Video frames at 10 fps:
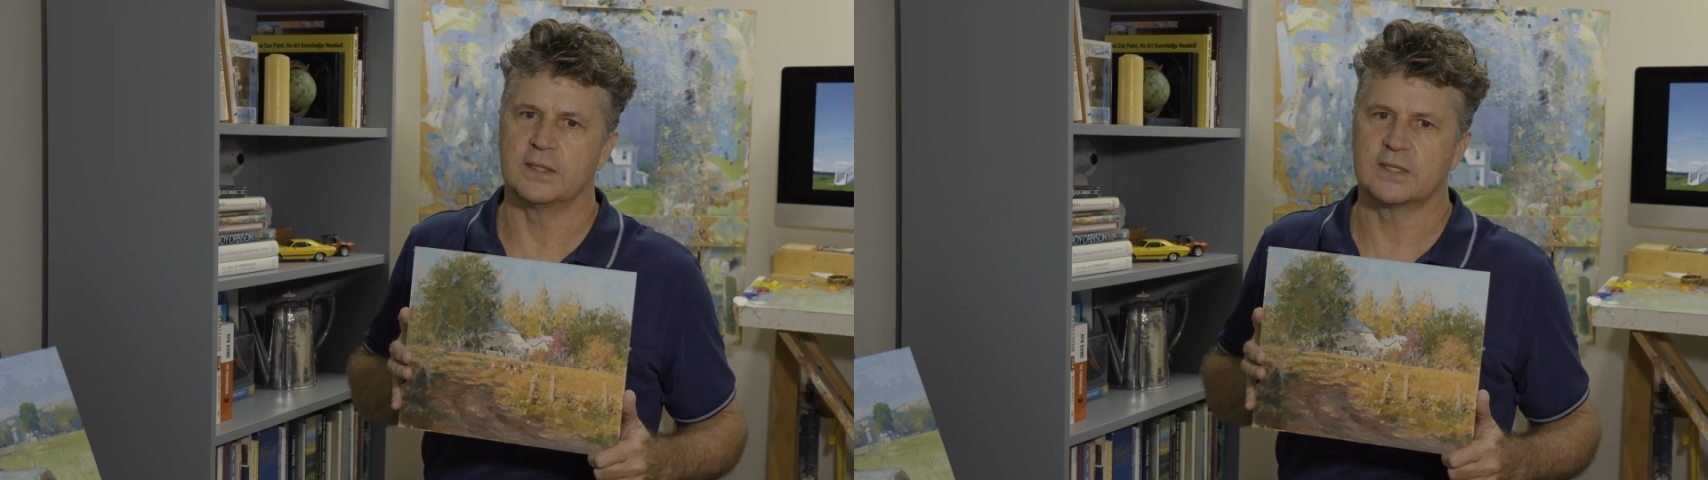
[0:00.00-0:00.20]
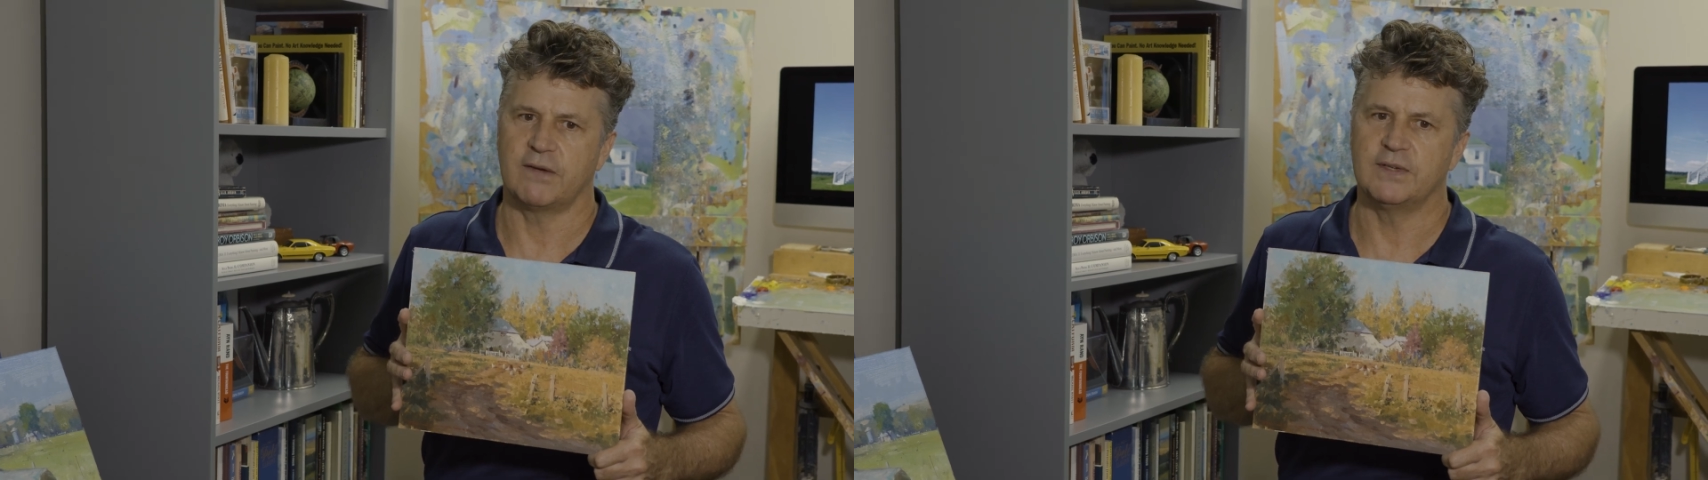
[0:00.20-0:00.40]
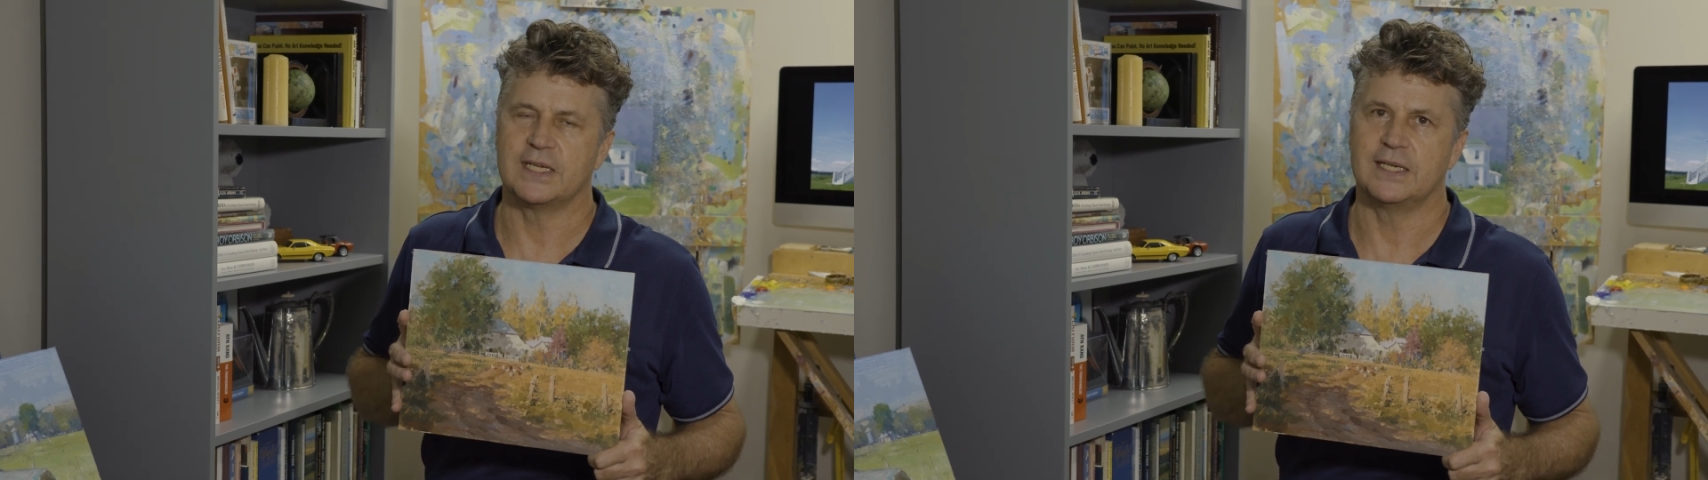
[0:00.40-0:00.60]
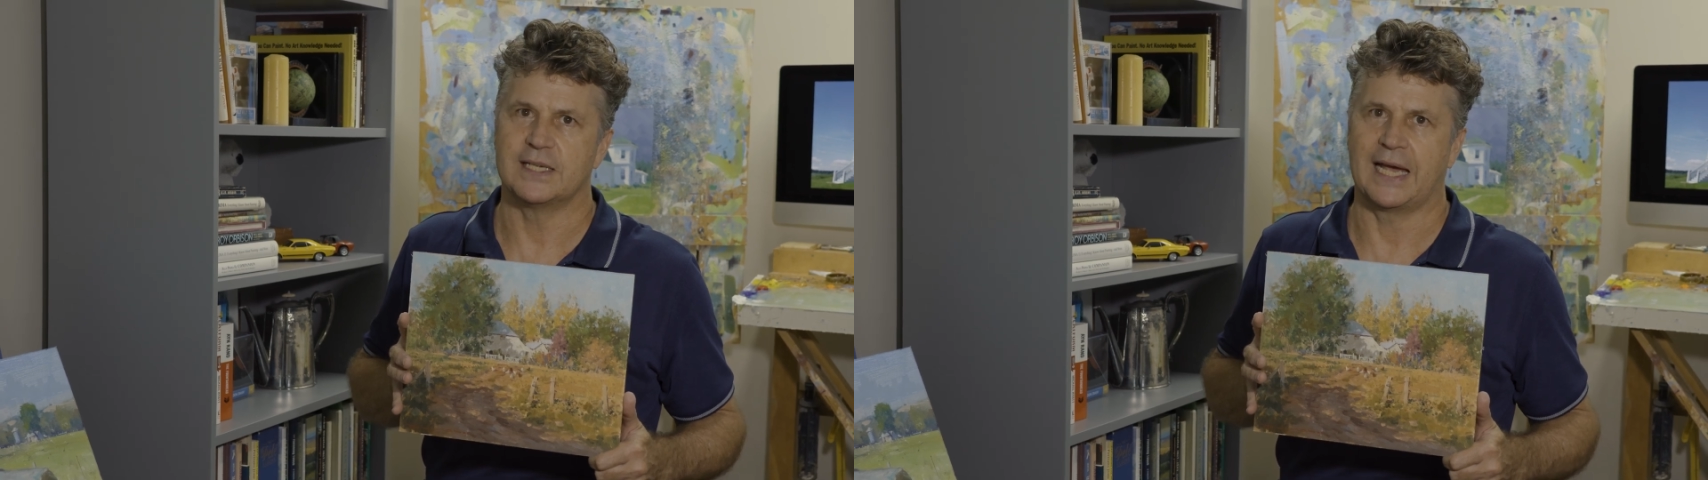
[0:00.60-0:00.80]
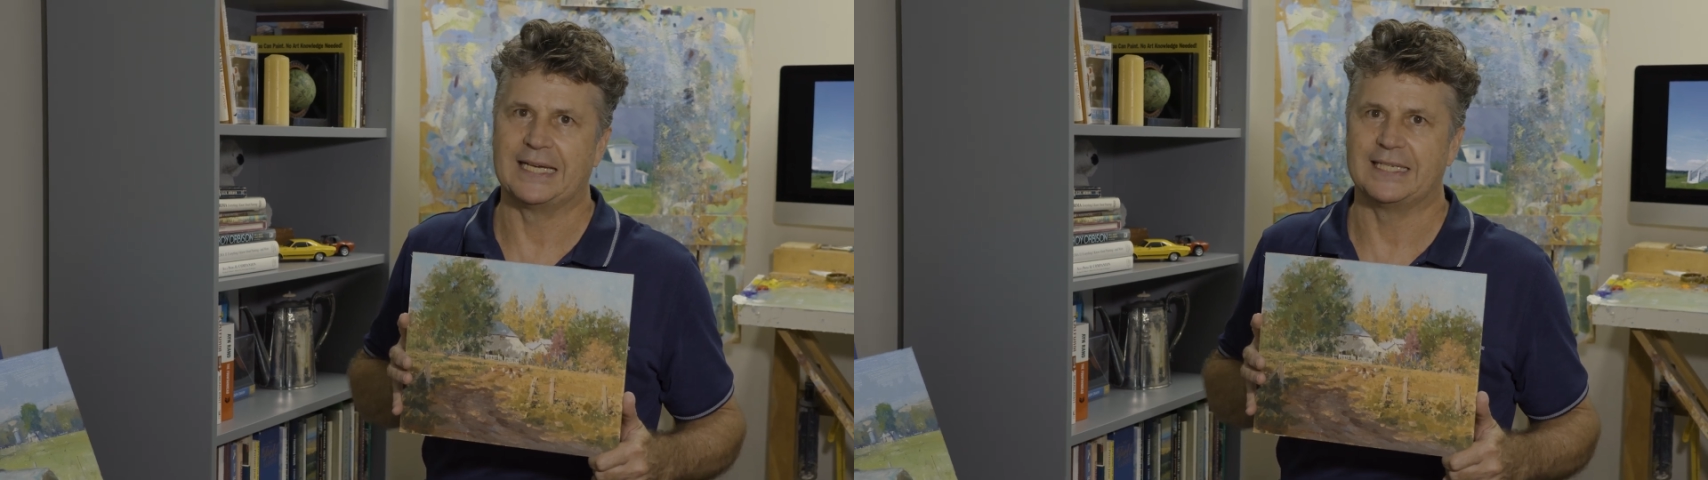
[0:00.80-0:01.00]

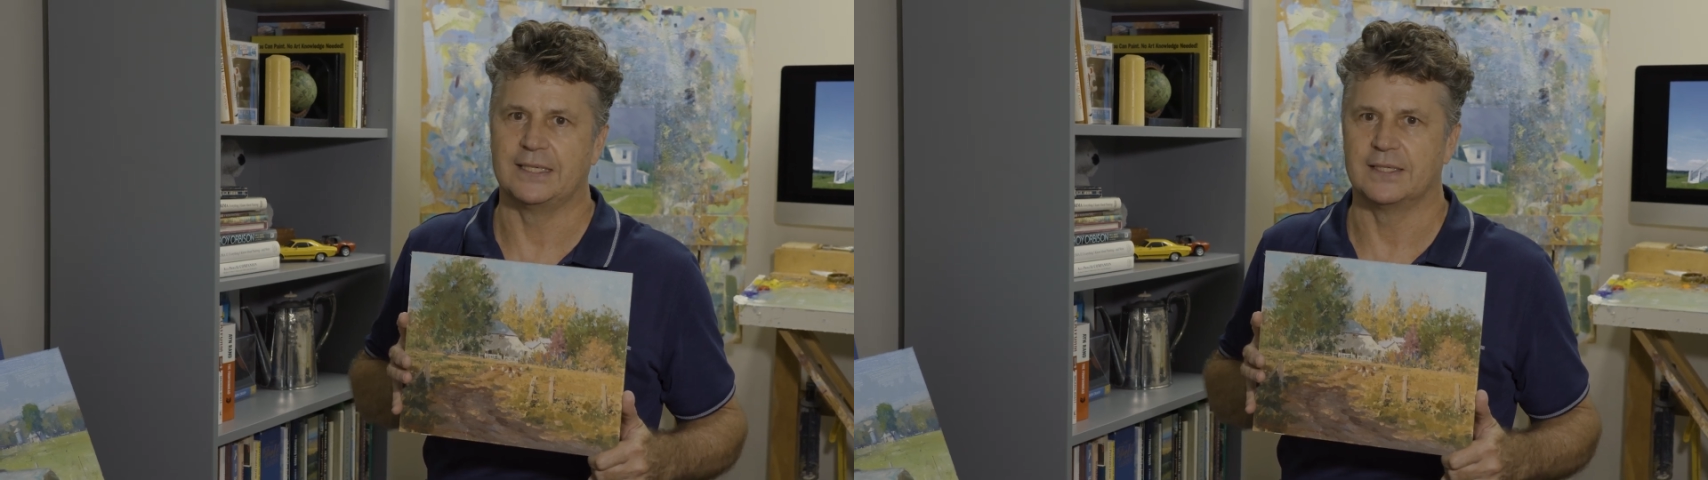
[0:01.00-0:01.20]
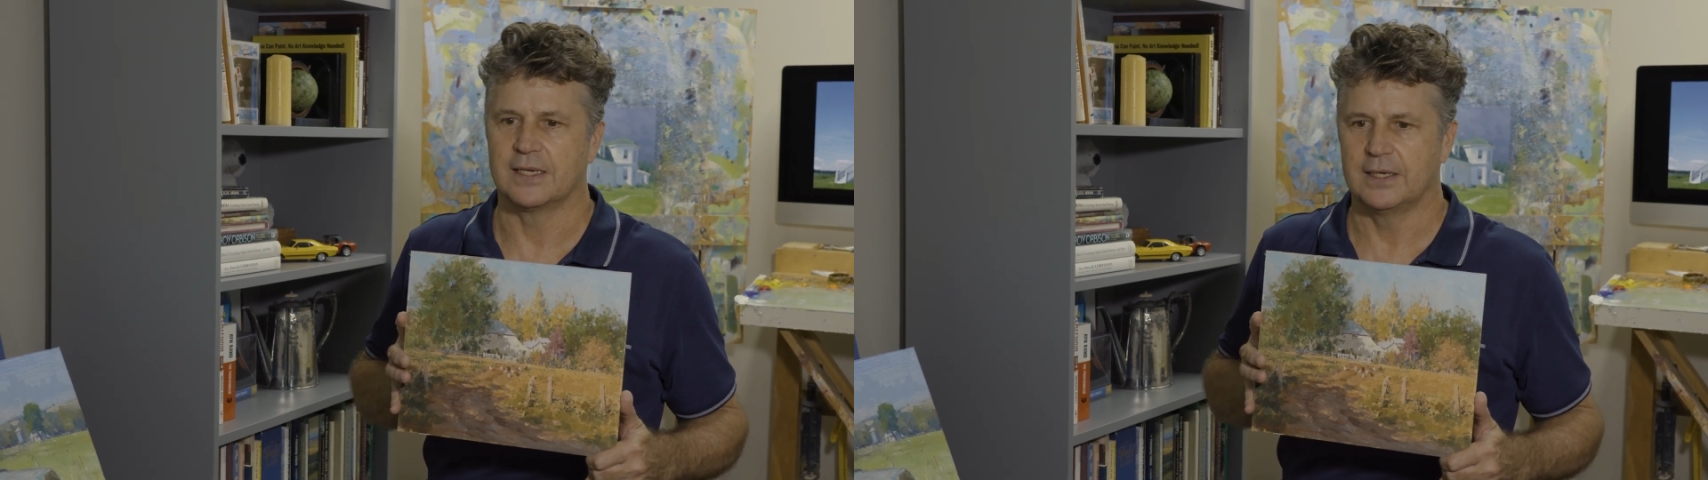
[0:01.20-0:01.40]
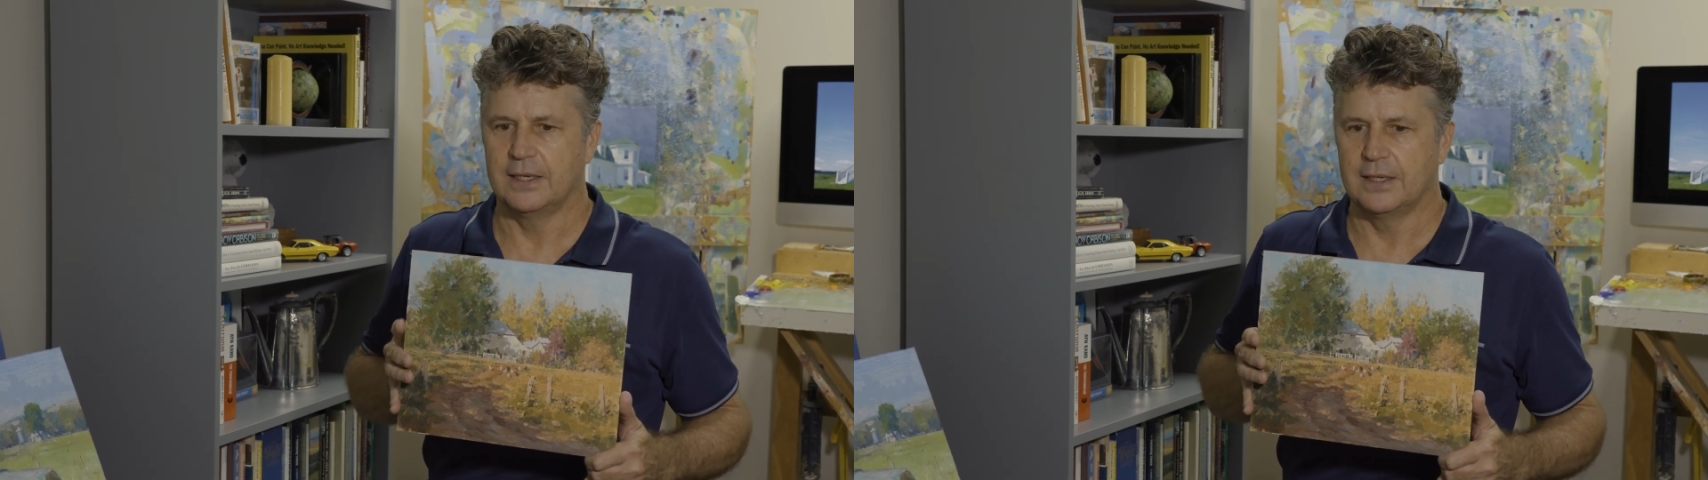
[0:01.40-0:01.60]
70s, 80s